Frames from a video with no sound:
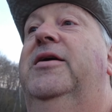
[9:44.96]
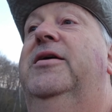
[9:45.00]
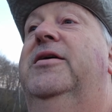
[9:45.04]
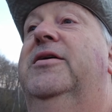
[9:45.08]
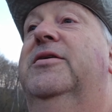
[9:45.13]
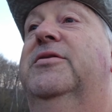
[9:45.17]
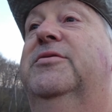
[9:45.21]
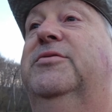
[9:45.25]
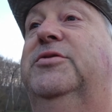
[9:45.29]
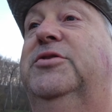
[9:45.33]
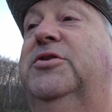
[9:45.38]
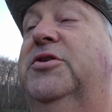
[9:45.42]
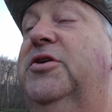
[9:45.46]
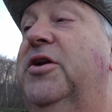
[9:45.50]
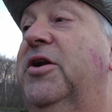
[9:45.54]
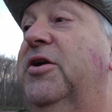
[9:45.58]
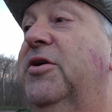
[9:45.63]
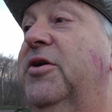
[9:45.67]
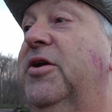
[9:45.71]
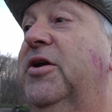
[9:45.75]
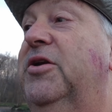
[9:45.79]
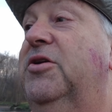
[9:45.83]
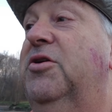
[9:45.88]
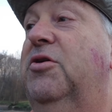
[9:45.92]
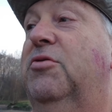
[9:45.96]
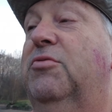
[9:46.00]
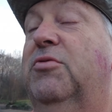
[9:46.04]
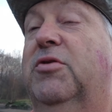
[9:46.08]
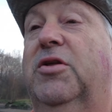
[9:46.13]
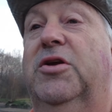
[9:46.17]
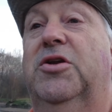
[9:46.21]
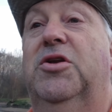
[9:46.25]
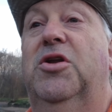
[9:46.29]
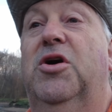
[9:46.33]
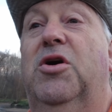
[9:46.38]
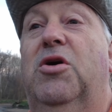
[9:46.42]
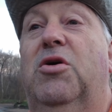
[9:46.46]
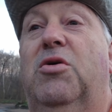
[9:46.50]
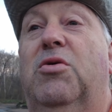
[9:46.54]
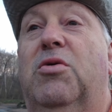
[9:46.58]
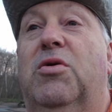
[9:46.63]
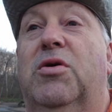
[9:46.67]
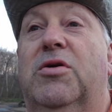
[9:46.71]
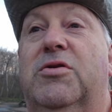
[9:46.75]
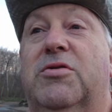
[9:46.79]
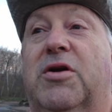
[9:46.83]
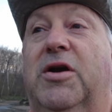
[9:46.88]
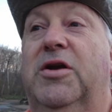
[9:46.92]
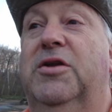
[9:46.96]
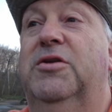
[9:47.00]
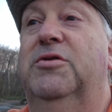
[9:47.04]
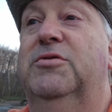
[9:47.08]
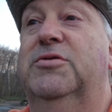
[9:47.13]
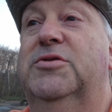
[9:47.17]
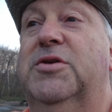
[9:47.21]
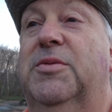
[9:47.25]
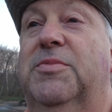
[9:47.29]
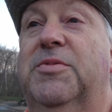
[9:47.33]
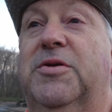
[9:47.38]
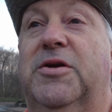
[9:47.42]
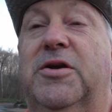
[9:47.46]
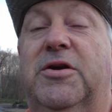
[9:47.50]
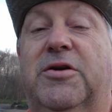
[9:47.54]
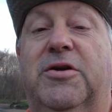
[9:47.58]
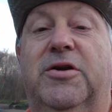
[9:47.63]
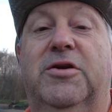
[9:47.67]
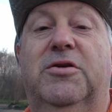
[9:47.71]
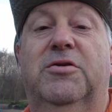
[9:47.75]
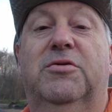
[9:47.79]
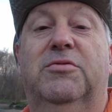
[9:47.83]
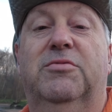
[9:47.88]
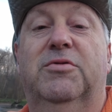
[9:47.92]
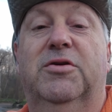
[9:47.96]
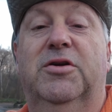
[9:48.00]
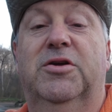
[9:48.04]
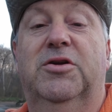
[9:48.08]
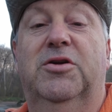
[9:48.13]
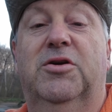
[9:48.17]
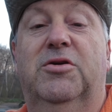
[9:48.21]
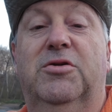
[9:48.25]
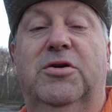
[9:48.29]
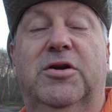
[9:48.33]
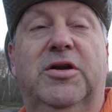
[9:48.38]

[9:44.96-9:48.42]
you know, when you're in an area you don't really know, or trying to do something in an area you don't really know,